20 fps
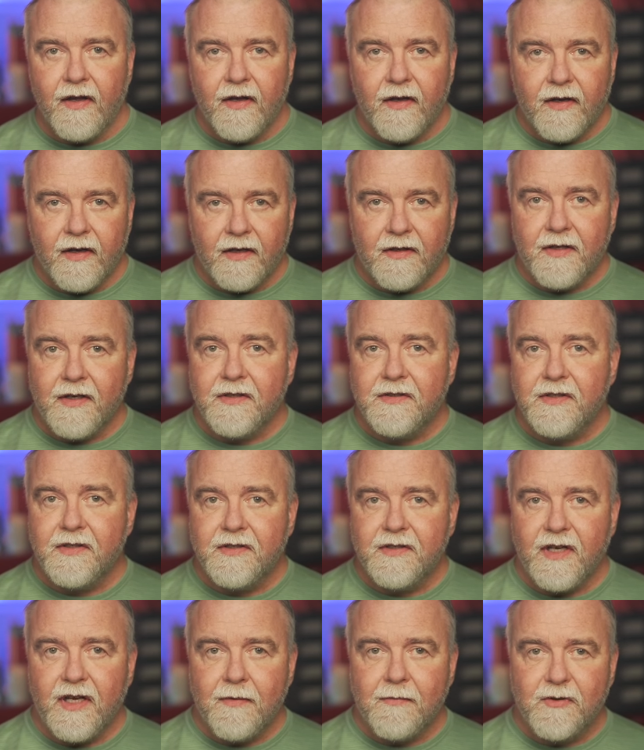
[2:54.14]
It does the
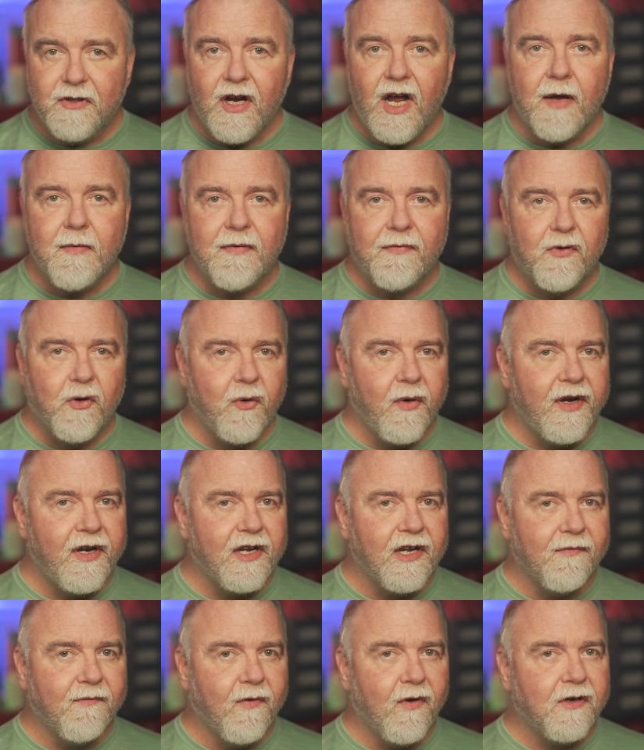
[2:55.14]
same job of
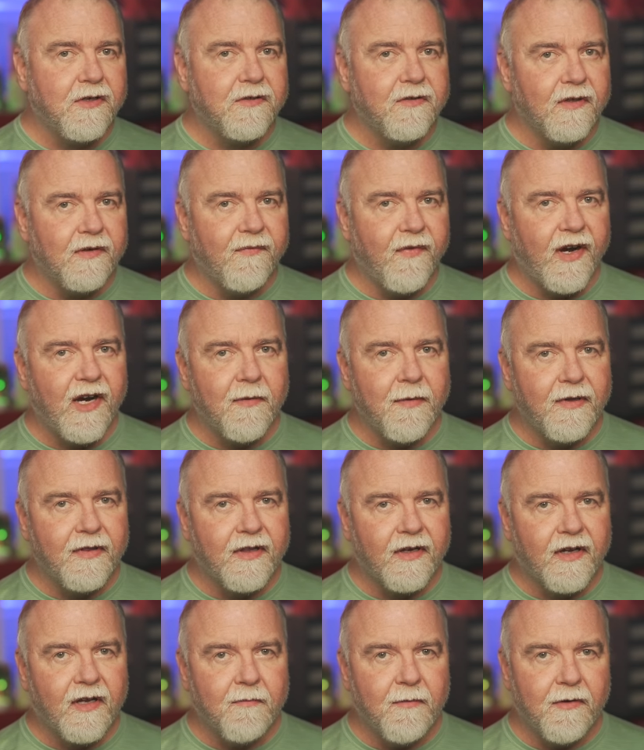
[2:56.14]
creating a virtual environment
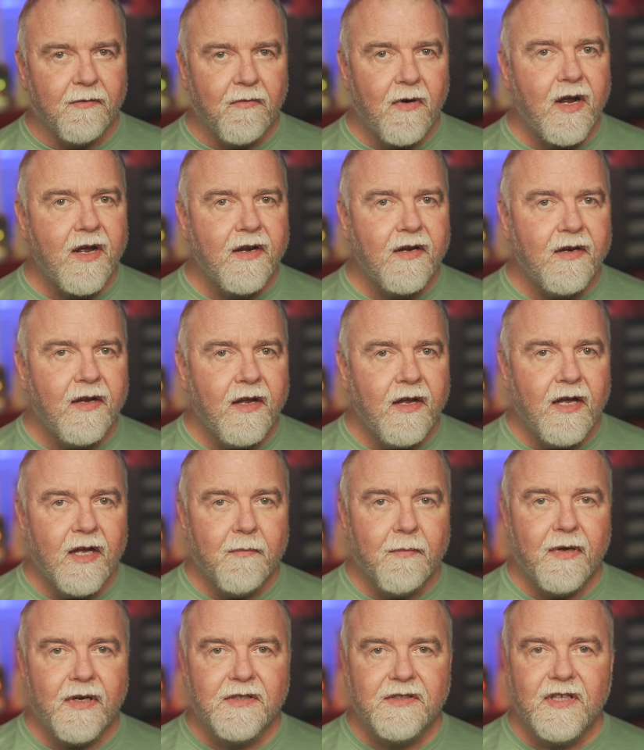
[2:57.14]
that can be run,
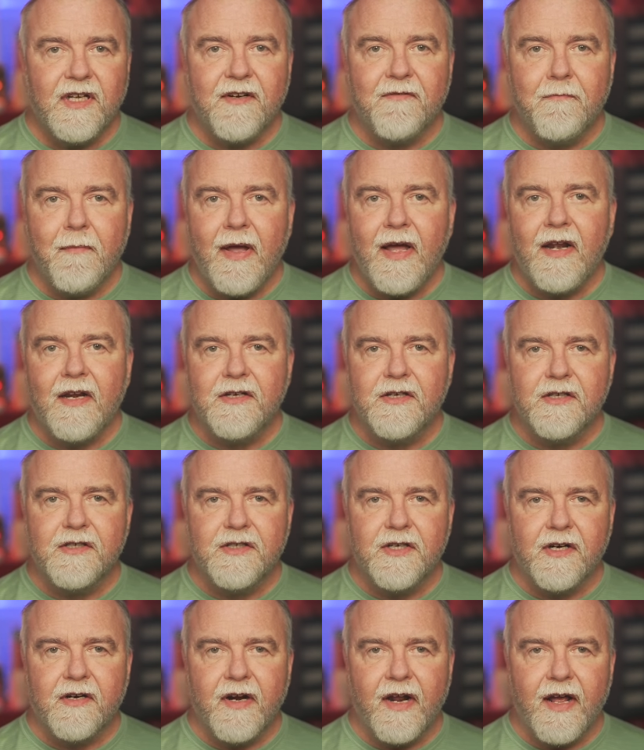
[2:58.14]
but instead of managing
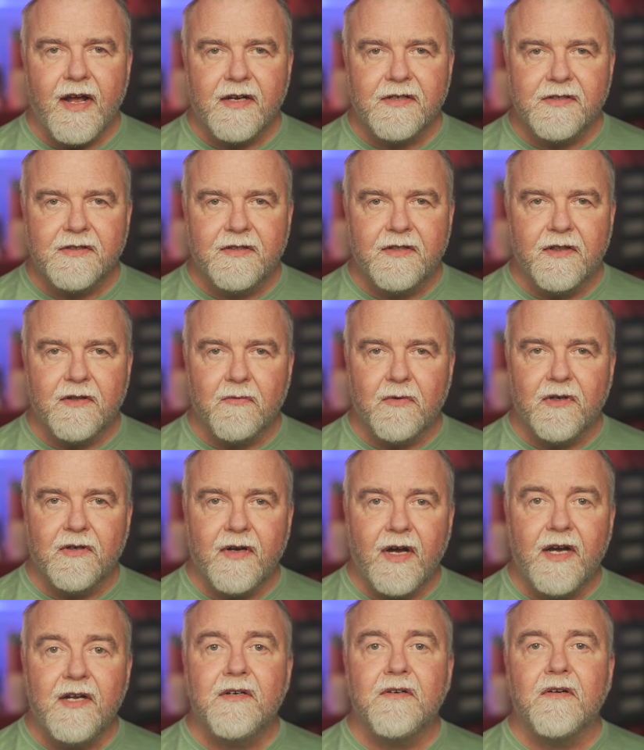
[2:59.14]
shared access to the
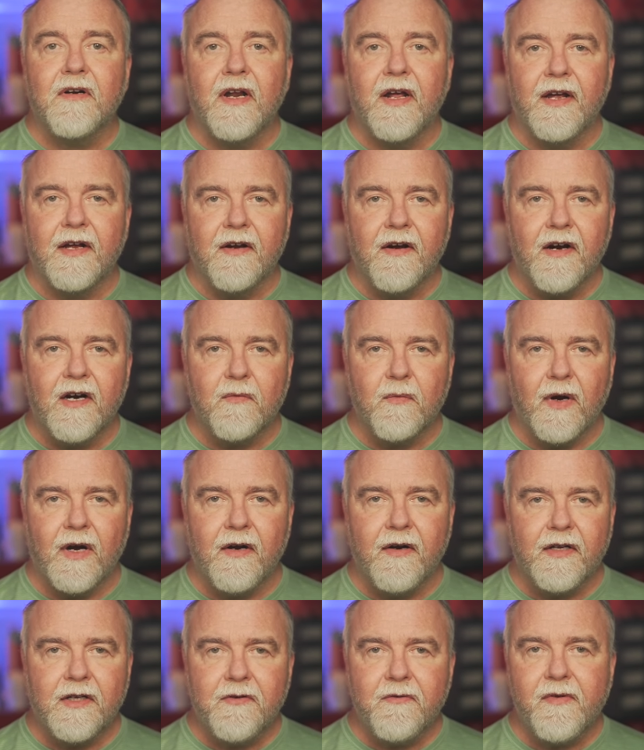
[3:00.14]
real underlying
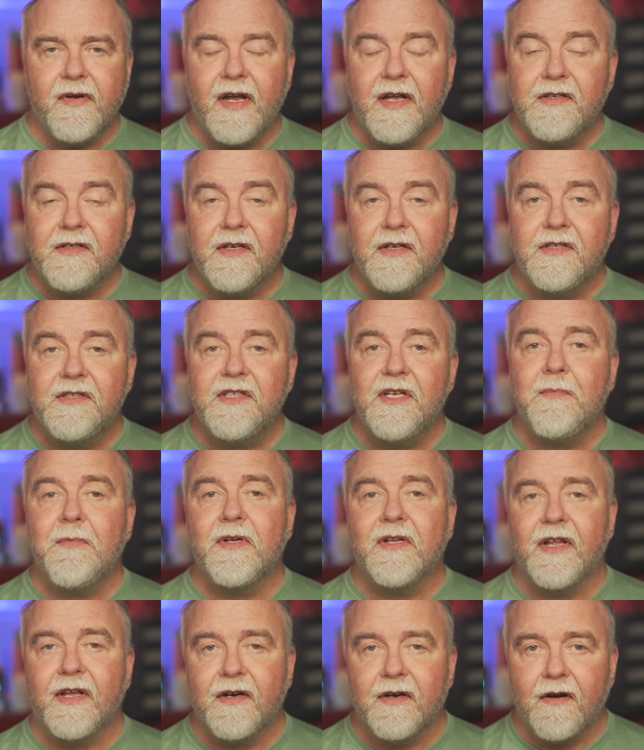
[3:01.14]
hardware, it creates a
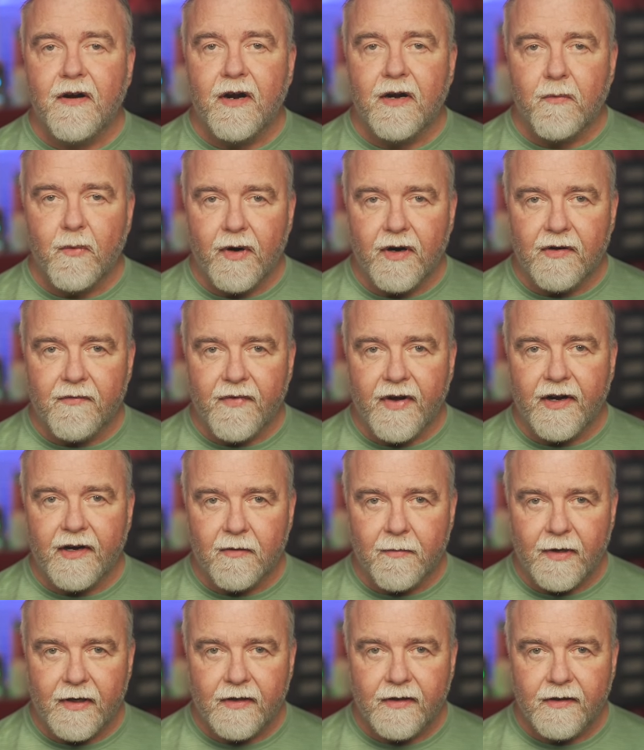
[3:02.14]
simulated hardware
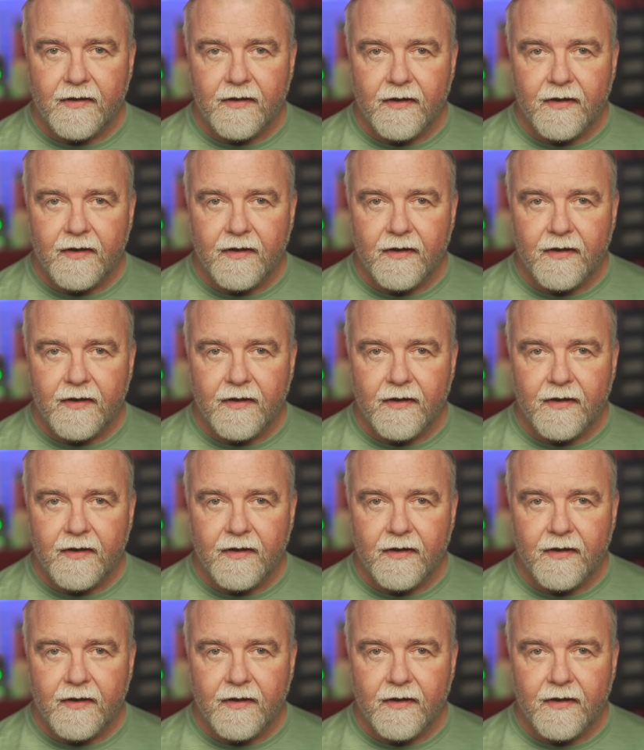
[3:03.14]
environment.